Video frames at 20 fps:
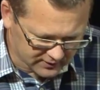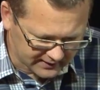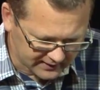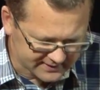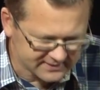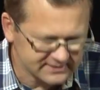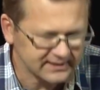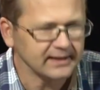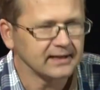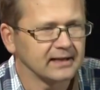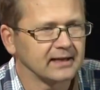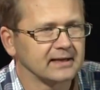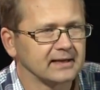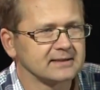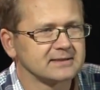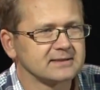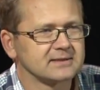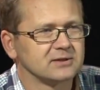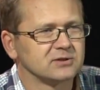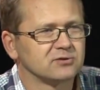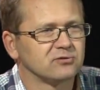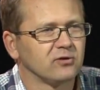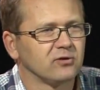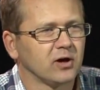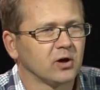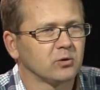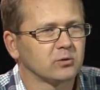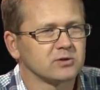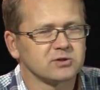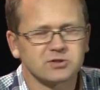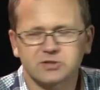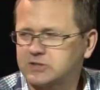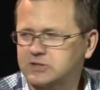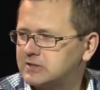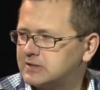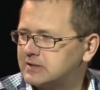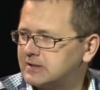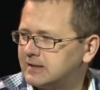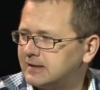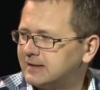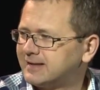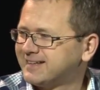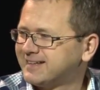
for the azaleas, it's flowers.